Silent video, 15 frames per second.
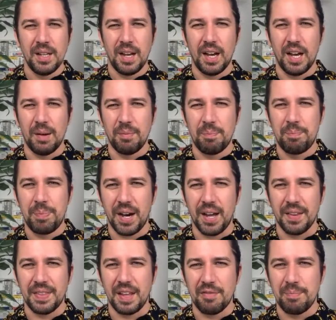
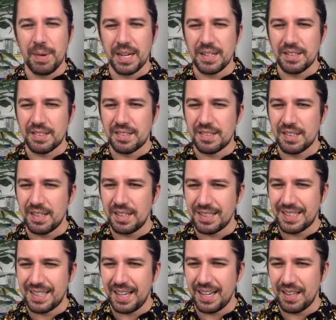but they've managed to
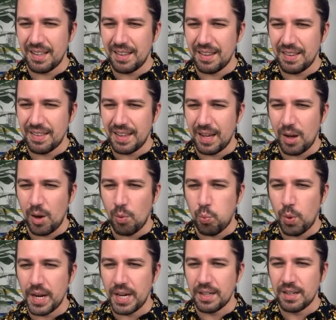get their
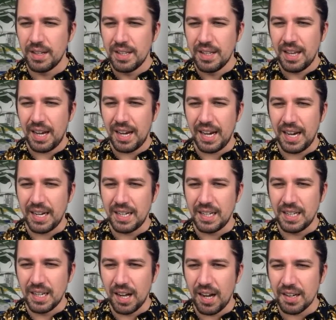win at
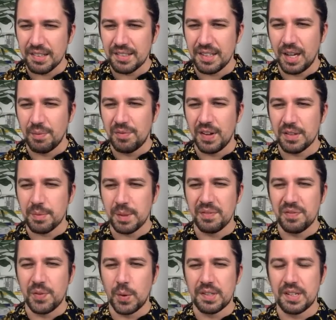last. First win in
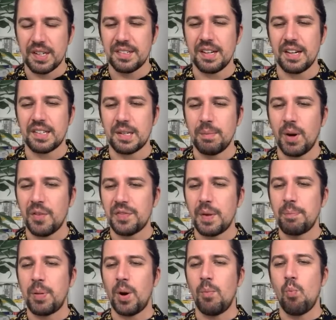14 takes them off the
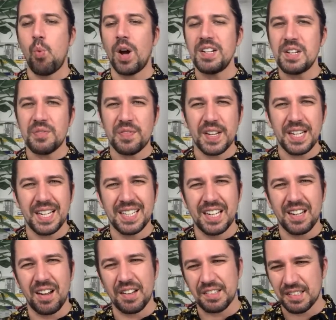bottom. 1 defeat in the
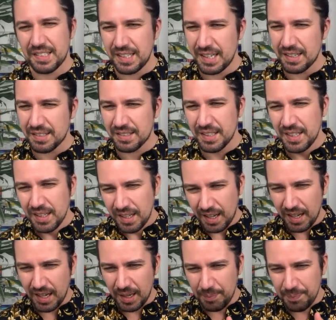last 6
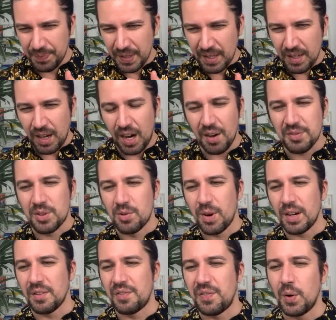after a
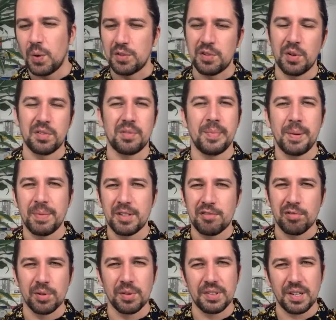run of 4 draws. Remember,
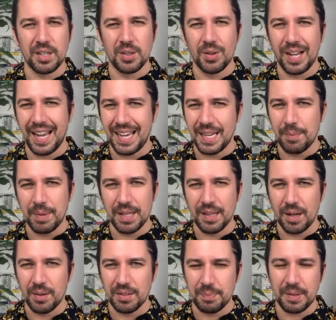draws are your enemy
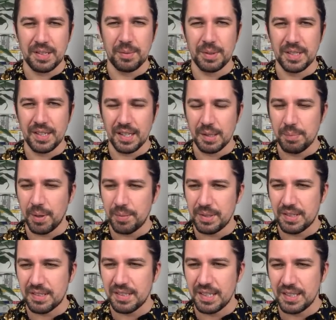though, especially when you're down the bottom. You
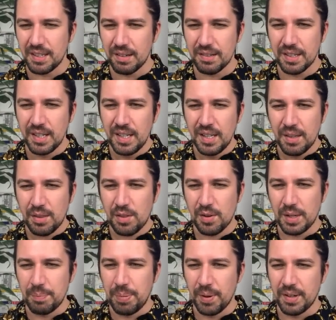just need those
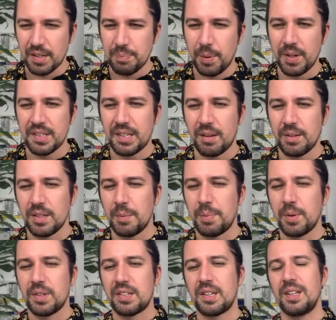3-pointers. Points going on the
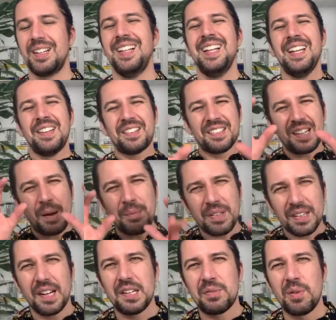board slowly. Some
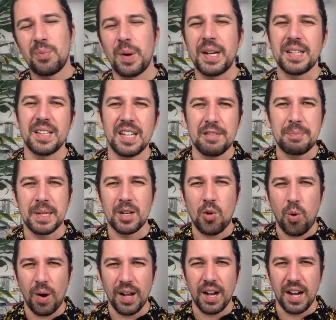sense with Wigan that they've been
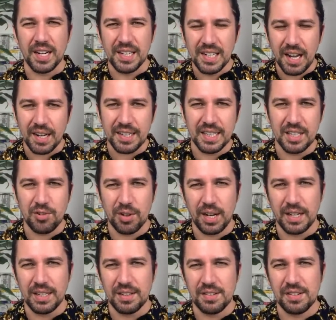quite unlucky,
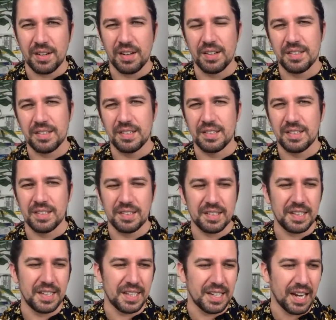creating chances,
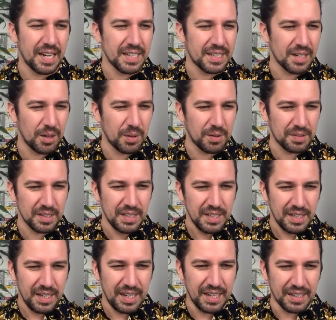conceding late goals,
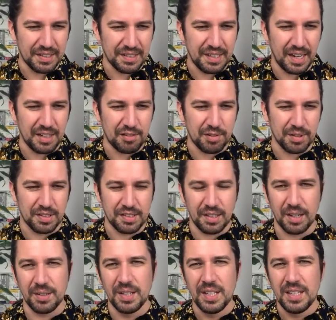etc.
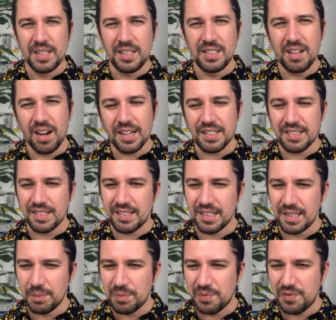So nice to see
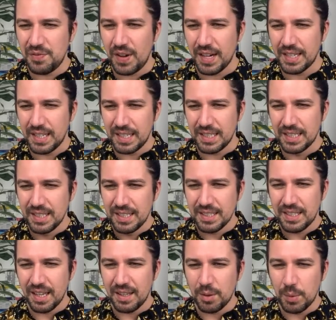them finally
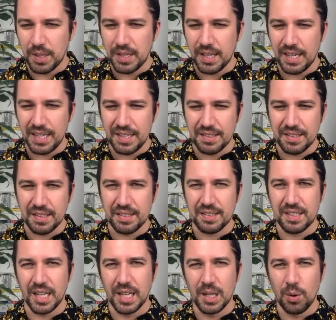get the win there. Is this
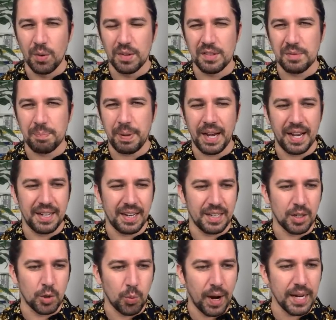the launch pad and
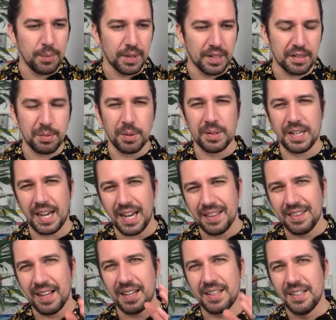an away win as well?
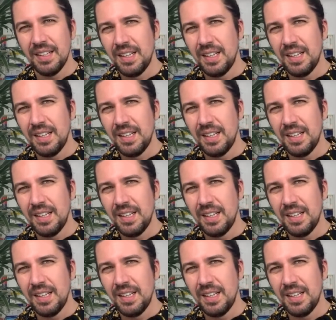Can they